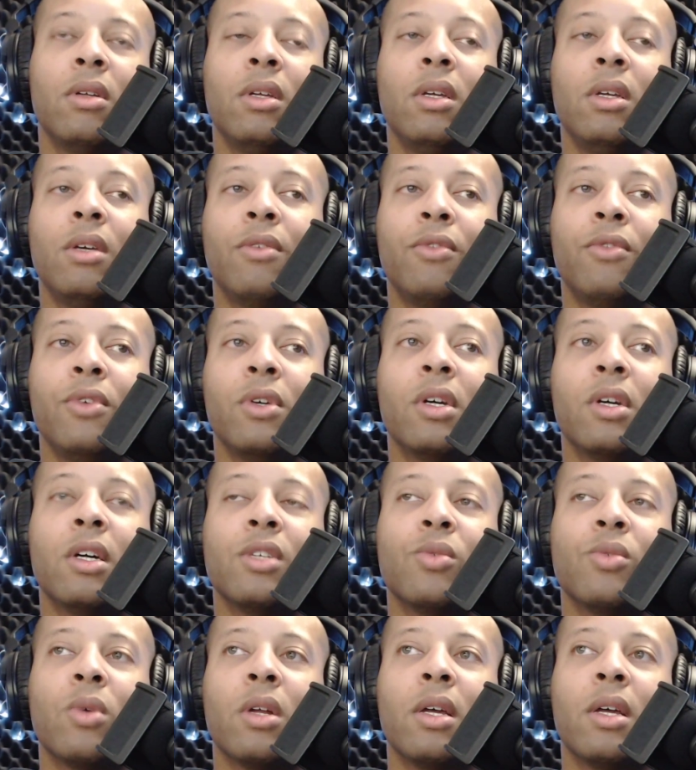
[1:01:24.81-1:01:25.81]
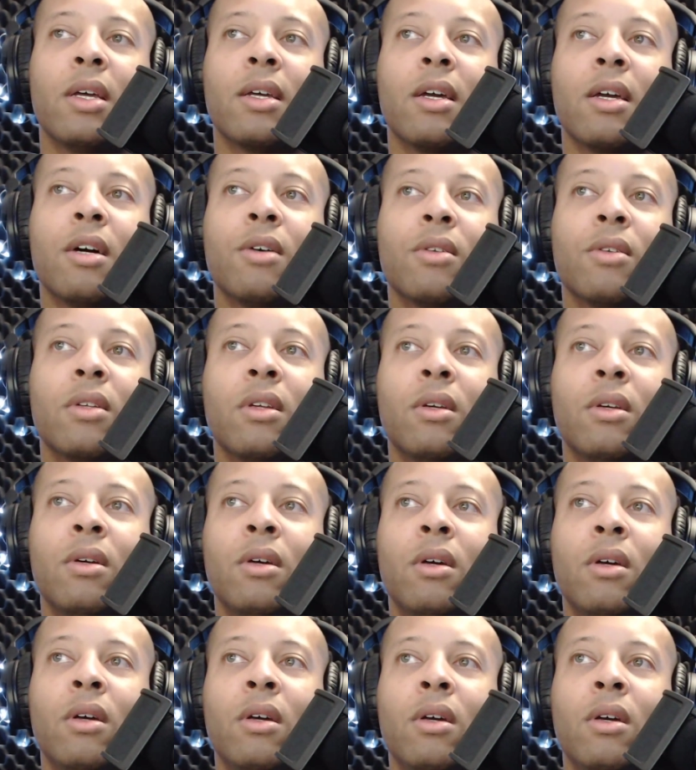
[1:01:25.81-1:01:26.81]
If you guys want to hang out,
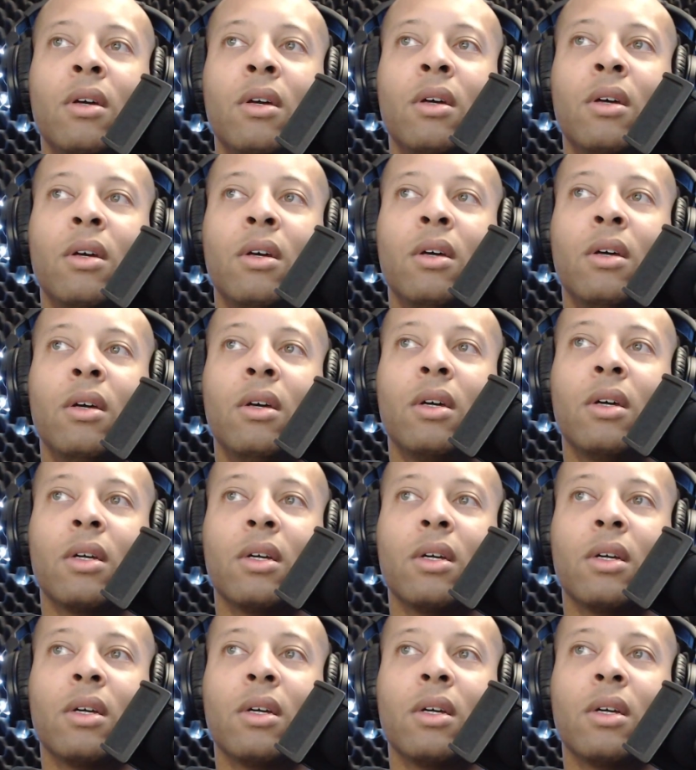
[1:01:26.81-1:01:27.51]
I got